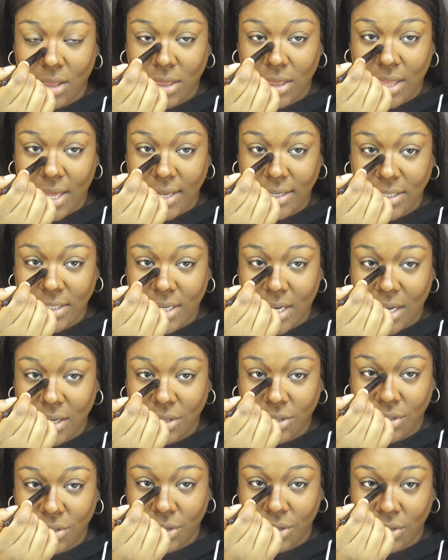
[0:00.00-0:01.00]
that's not
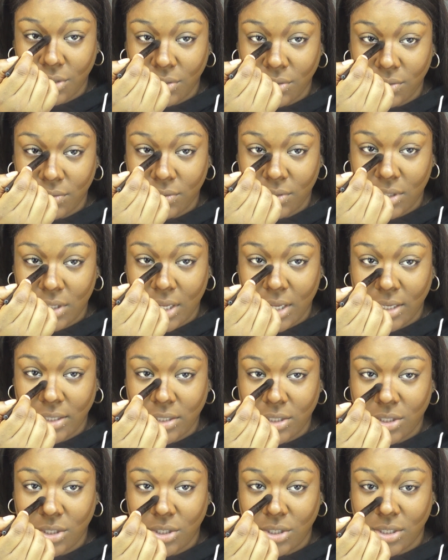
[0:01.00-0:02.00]
a circle.
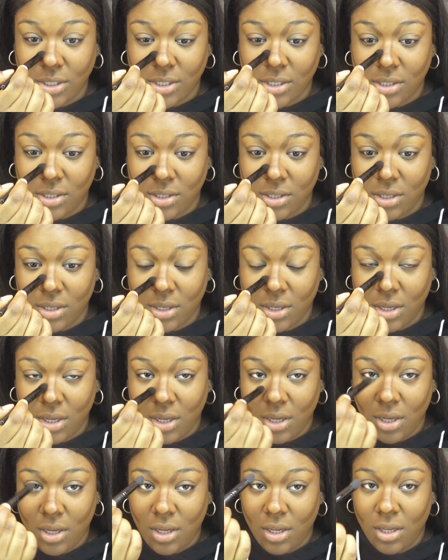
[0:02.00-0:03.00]
That's just
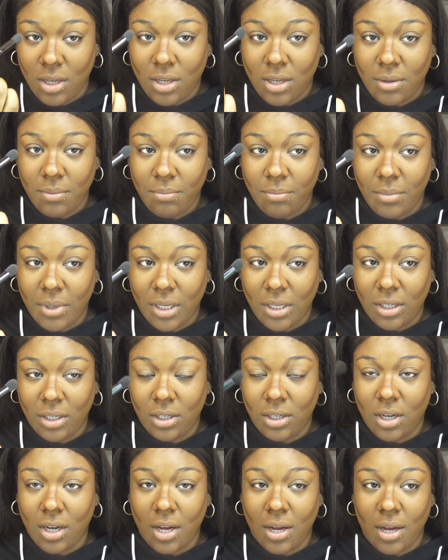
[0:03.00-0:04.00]

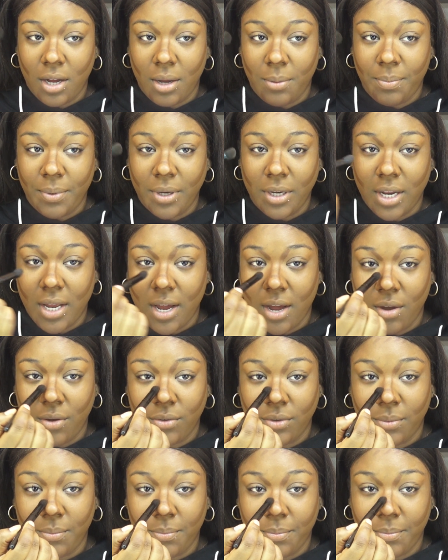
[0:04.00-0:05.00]
me up and
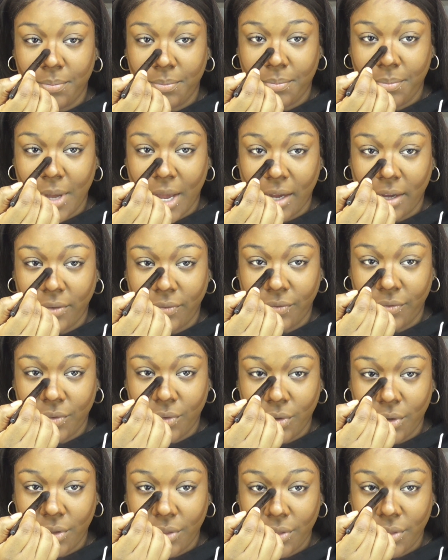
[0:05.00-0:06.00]
down, back and
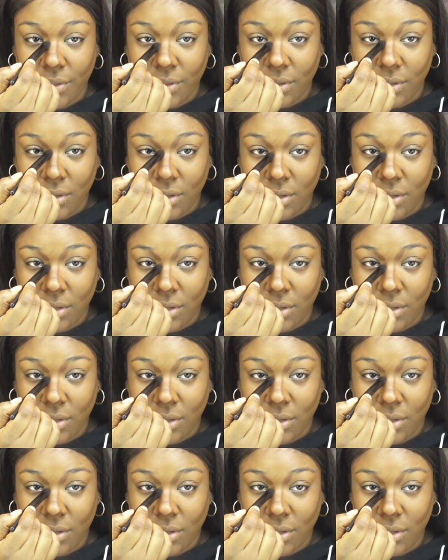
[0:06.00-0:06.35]
forth.